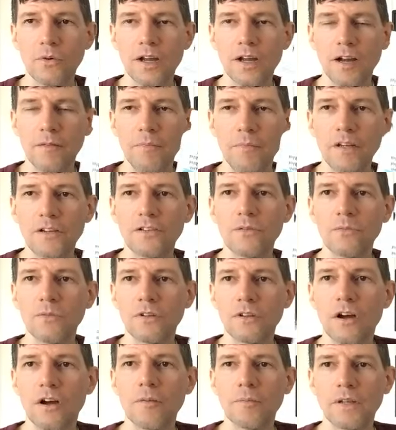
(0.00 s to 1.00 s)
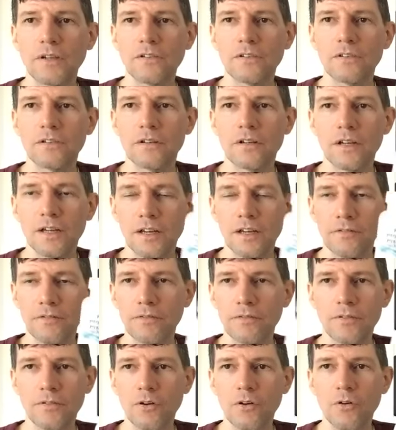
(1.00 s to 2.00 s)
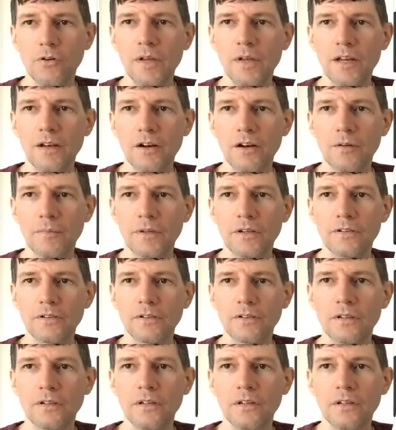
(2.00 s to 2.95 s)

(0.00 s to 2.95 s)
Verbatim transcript: I mix it with hummus. I have homemade hummus.